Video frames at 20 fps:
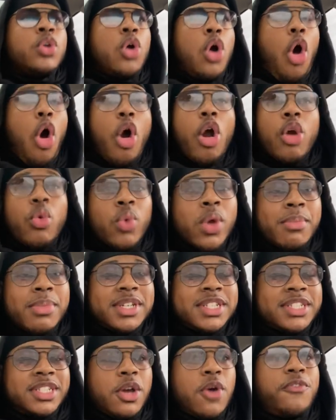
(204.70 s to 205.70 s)
are women
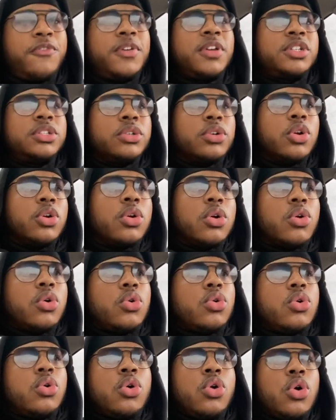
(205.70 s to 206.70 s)
selfish,
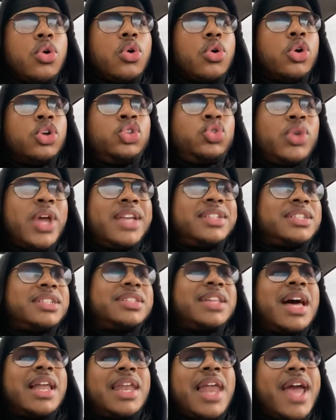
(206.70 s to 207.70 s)
or do they just
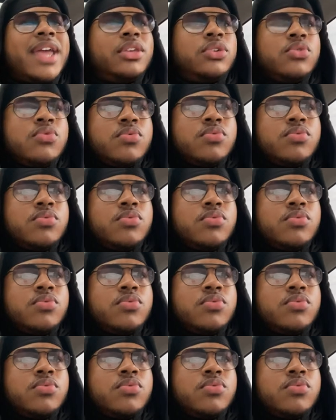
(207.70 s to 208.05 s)
not like you?